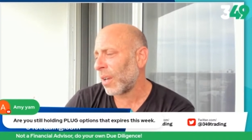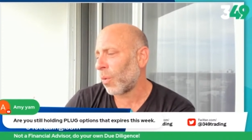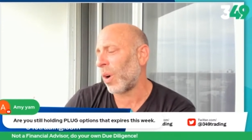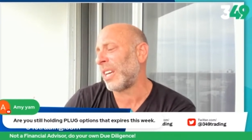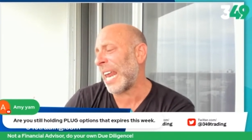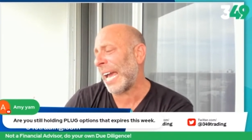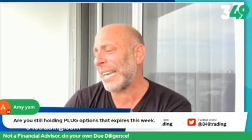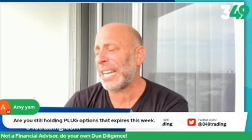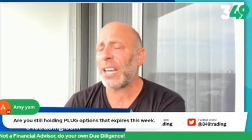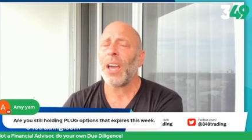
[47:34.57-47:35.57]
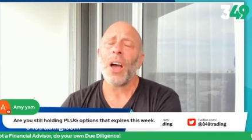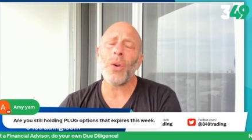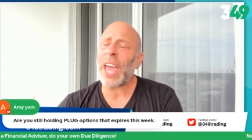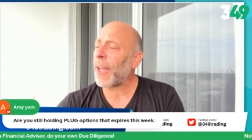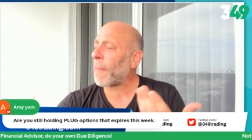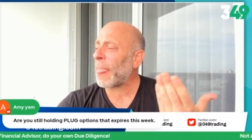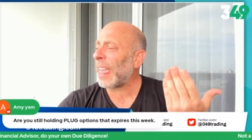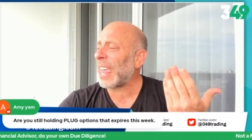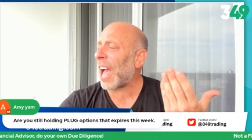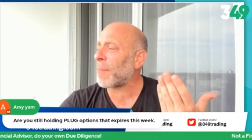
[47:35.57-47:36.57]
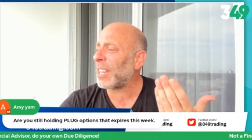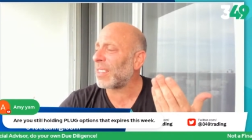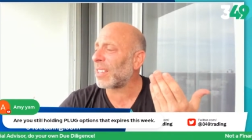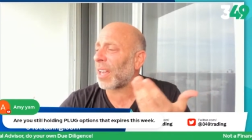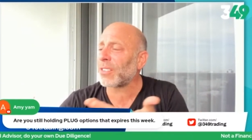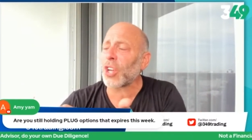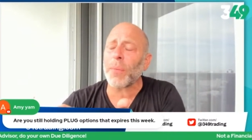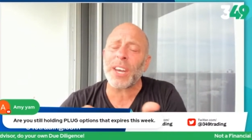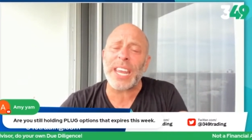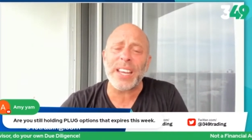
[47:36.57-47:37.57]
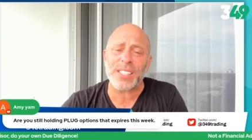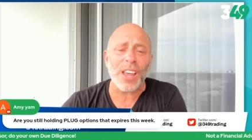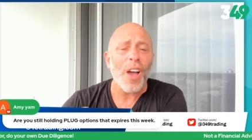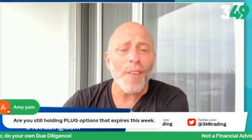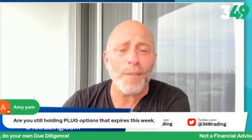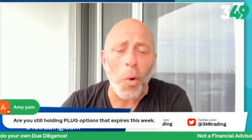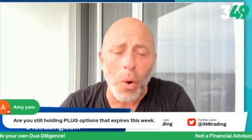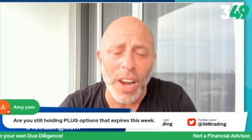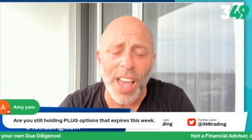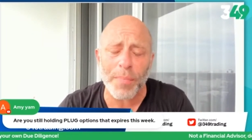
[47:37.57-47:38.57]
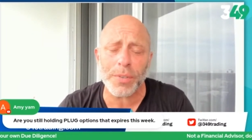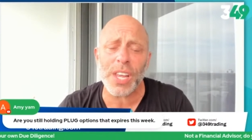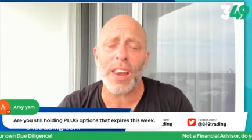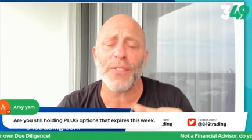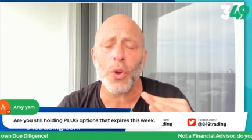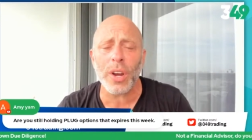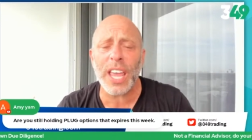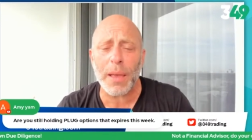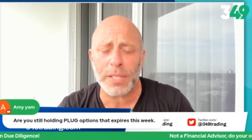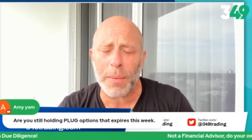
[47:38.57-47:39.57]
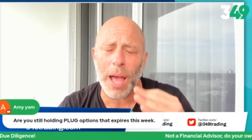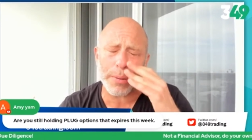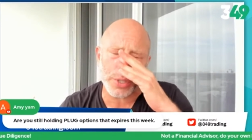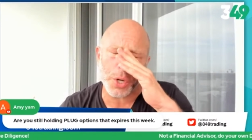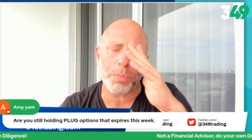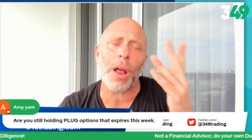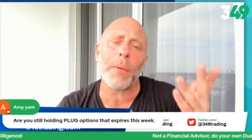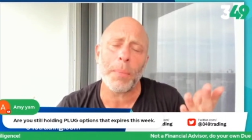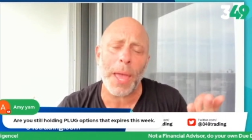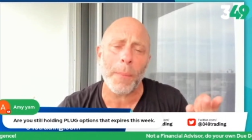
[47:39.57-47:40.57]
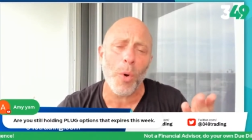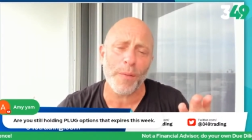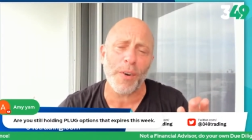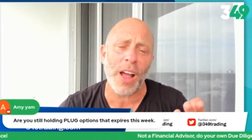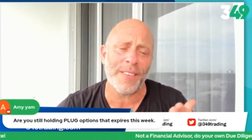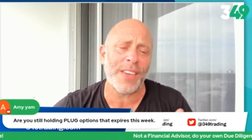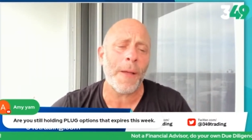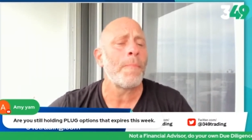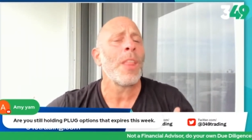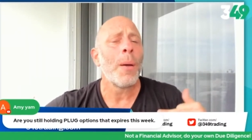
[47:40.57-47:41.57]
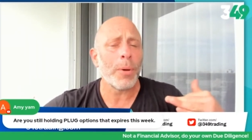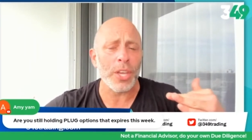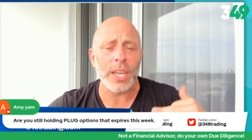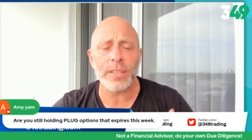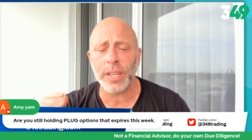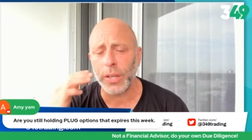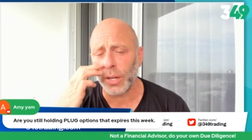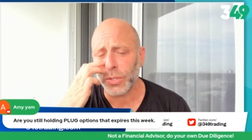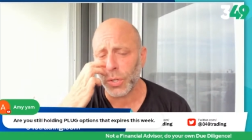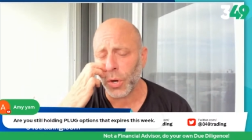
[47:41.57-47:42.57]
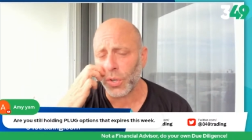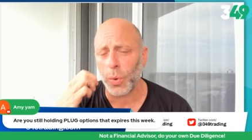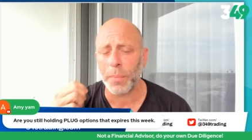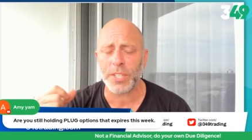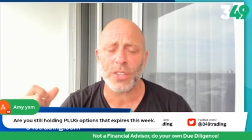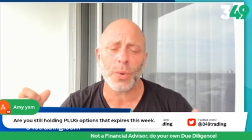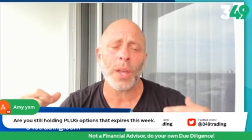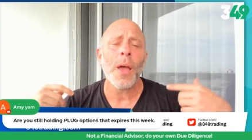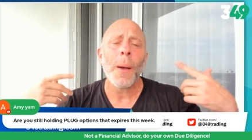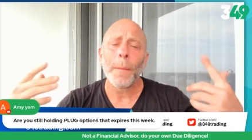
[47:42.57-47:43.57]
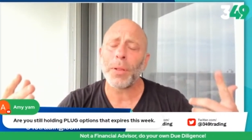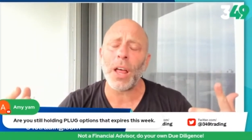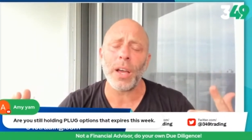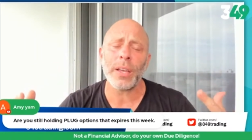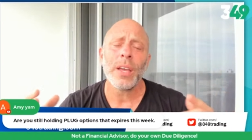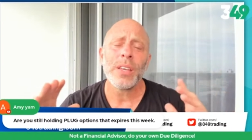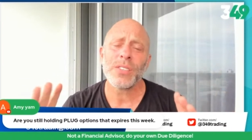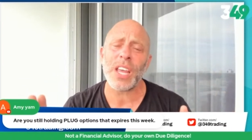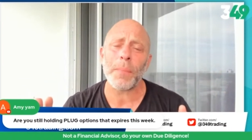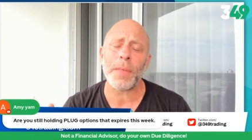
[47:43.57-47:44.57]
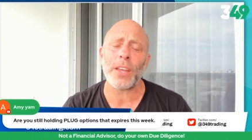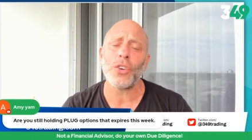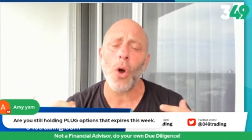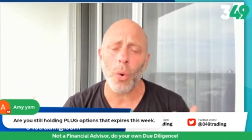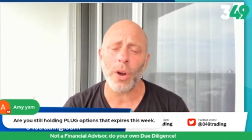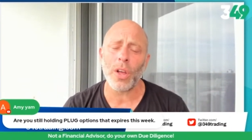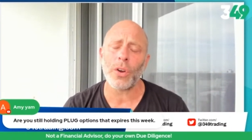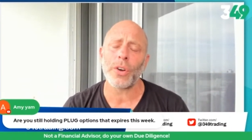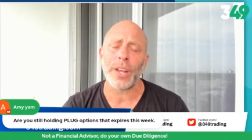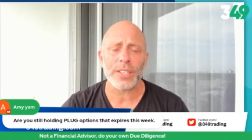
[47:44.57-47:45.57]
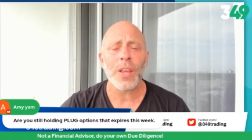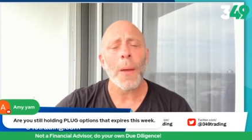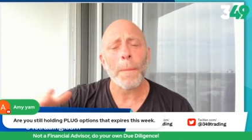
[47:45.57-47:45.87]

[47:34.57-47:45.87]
190. Okay. Yeah, I mean, talk about easy. 4.5%. If you're in GameStop options, you're probably paying more for IV, but you easily could have secured 20% this week. Plug, same thing. No real earnings.